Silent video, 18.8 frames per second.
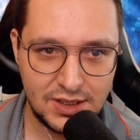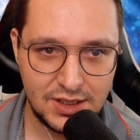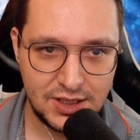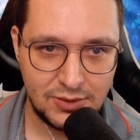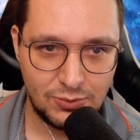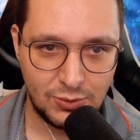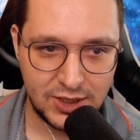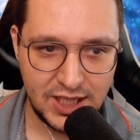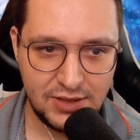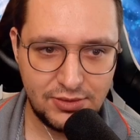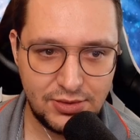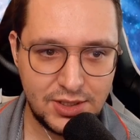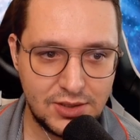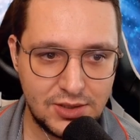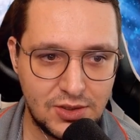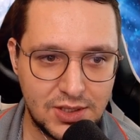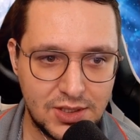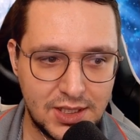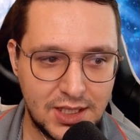whenever you're
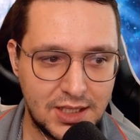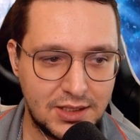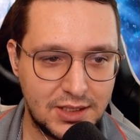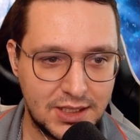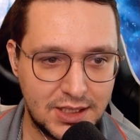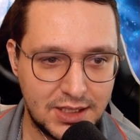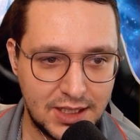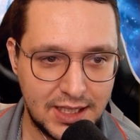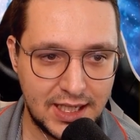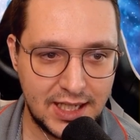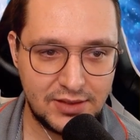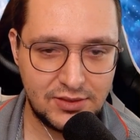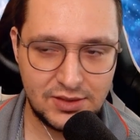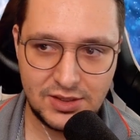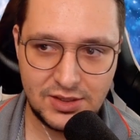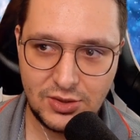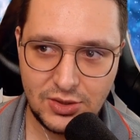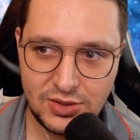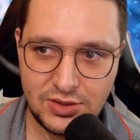gonna add the
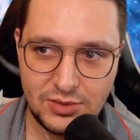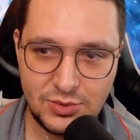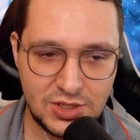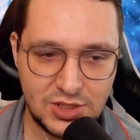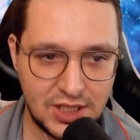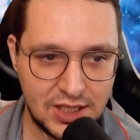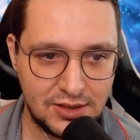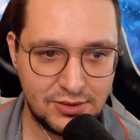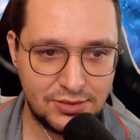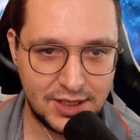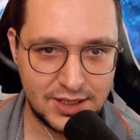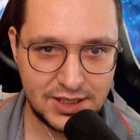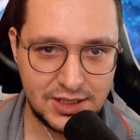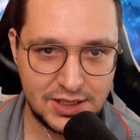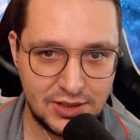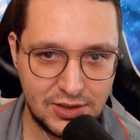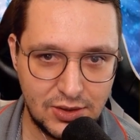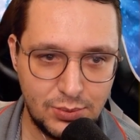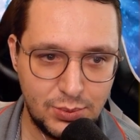custom sound effects and
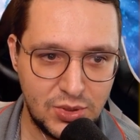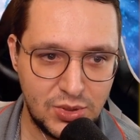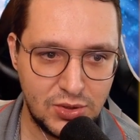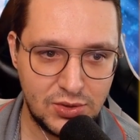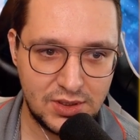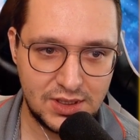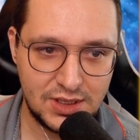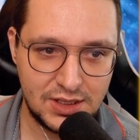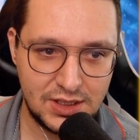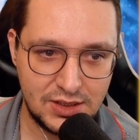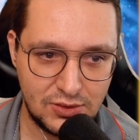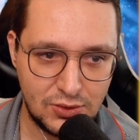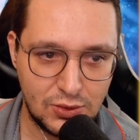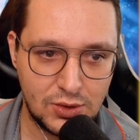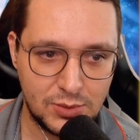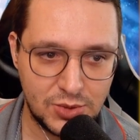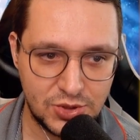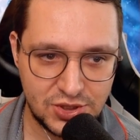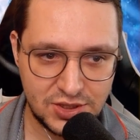you don't mute the
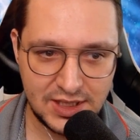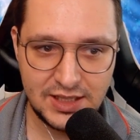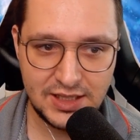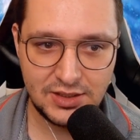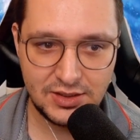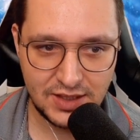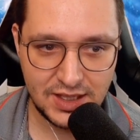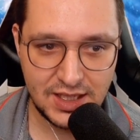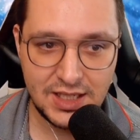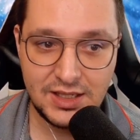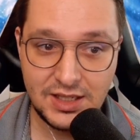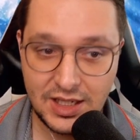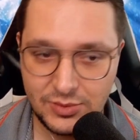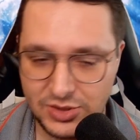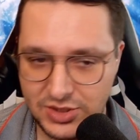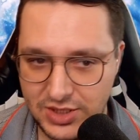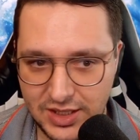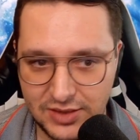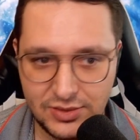normal standard in-game
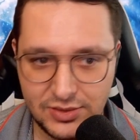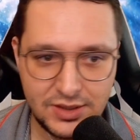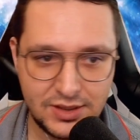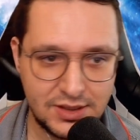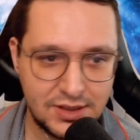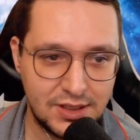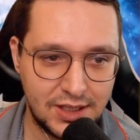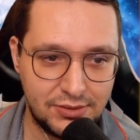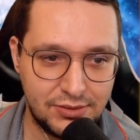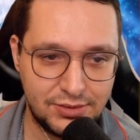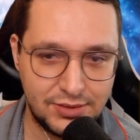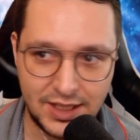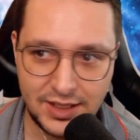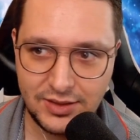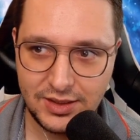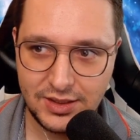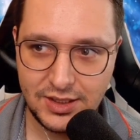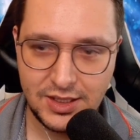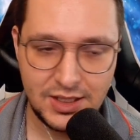sound
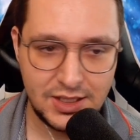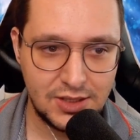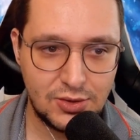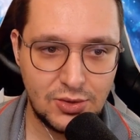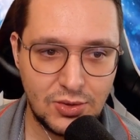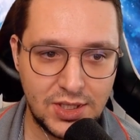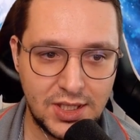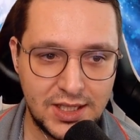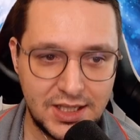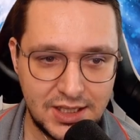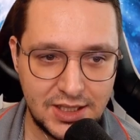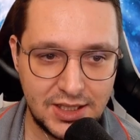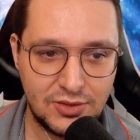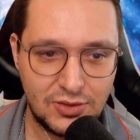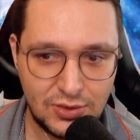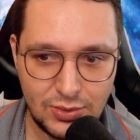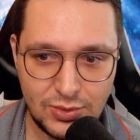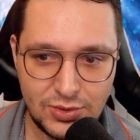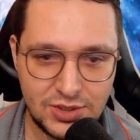effect, you're gonna hear
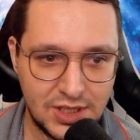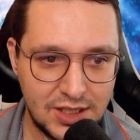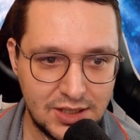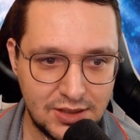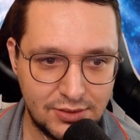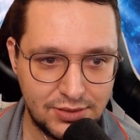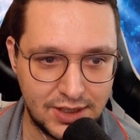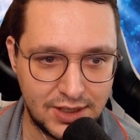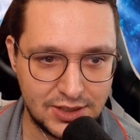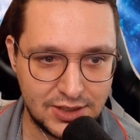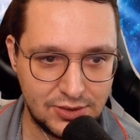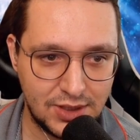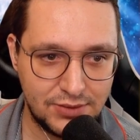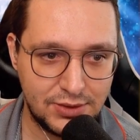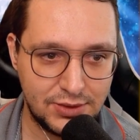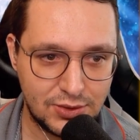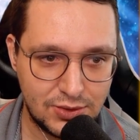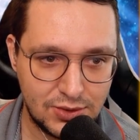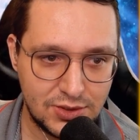2 sound effects. You'll have
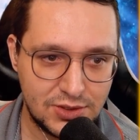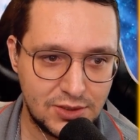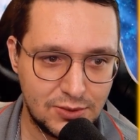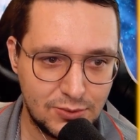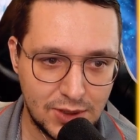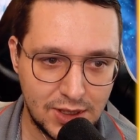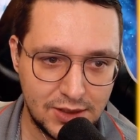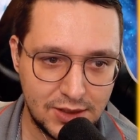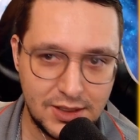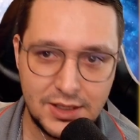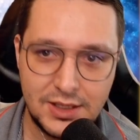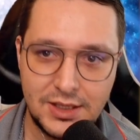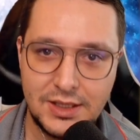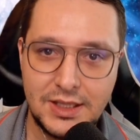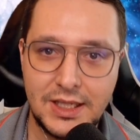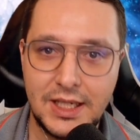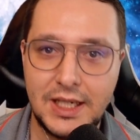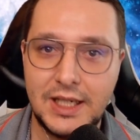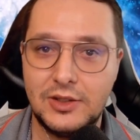your custom one
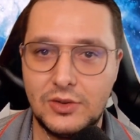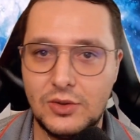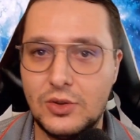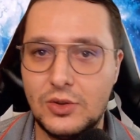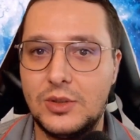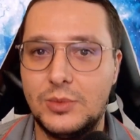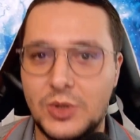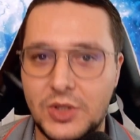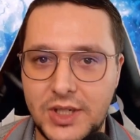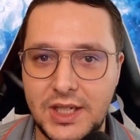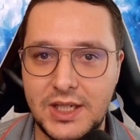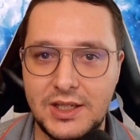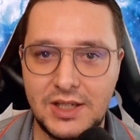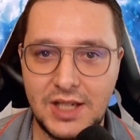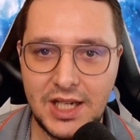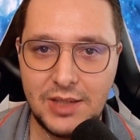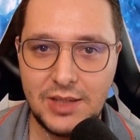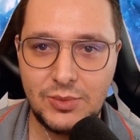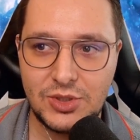and the normal
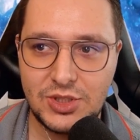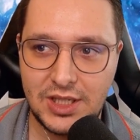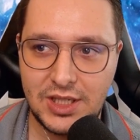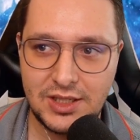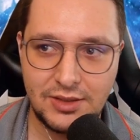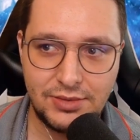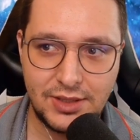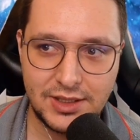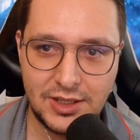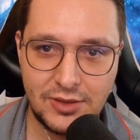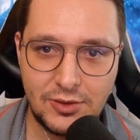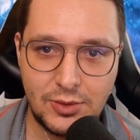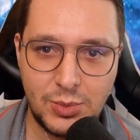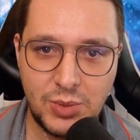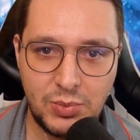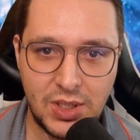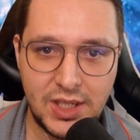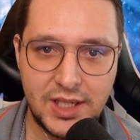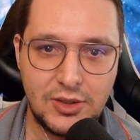in-game sound effect that will be
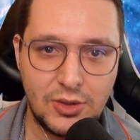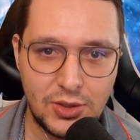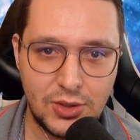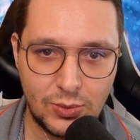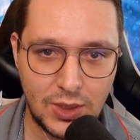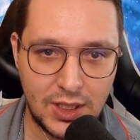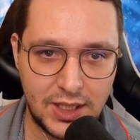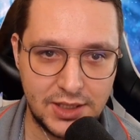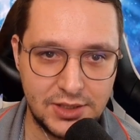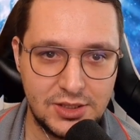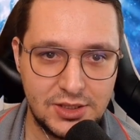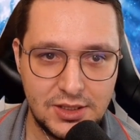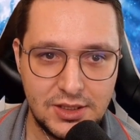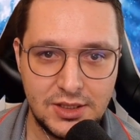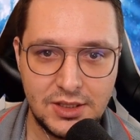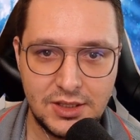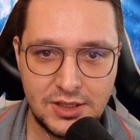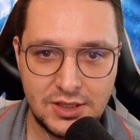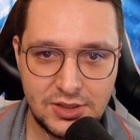played otherwise.
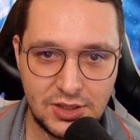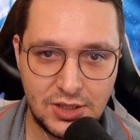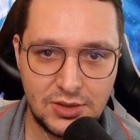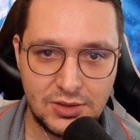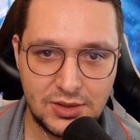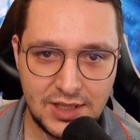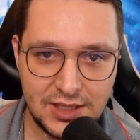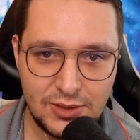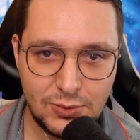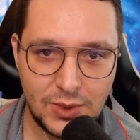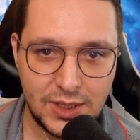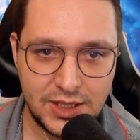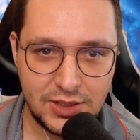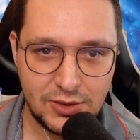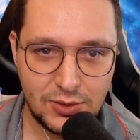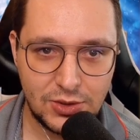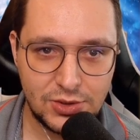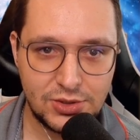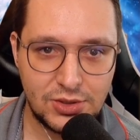So that's why
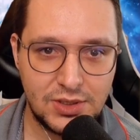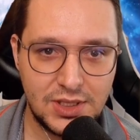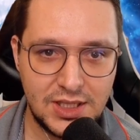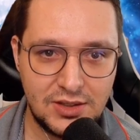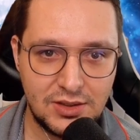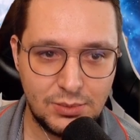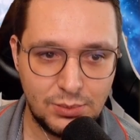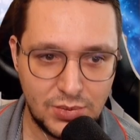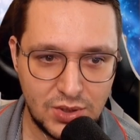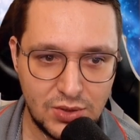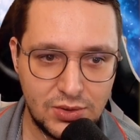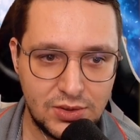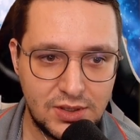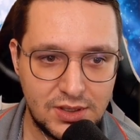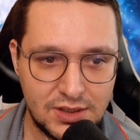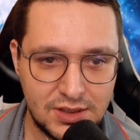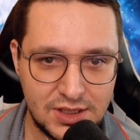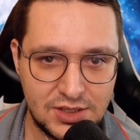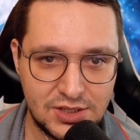you also need to mute
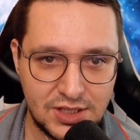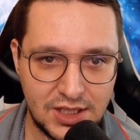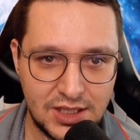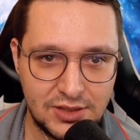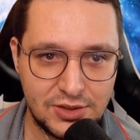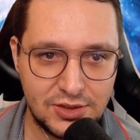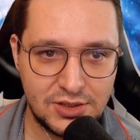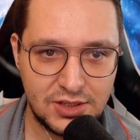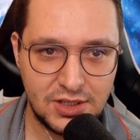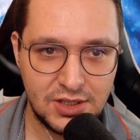the sounds.